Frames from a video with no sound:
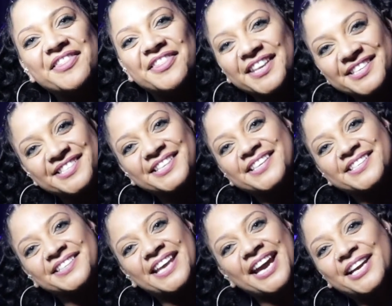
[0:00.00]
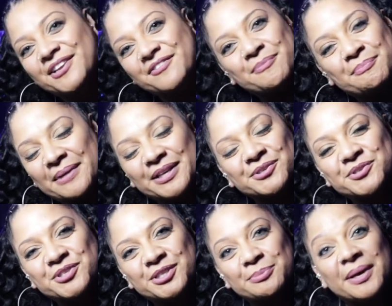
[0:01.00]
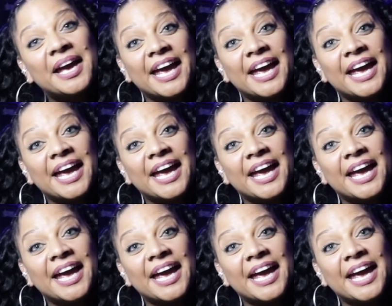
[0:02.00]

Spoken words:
This is Naytive Mentorship.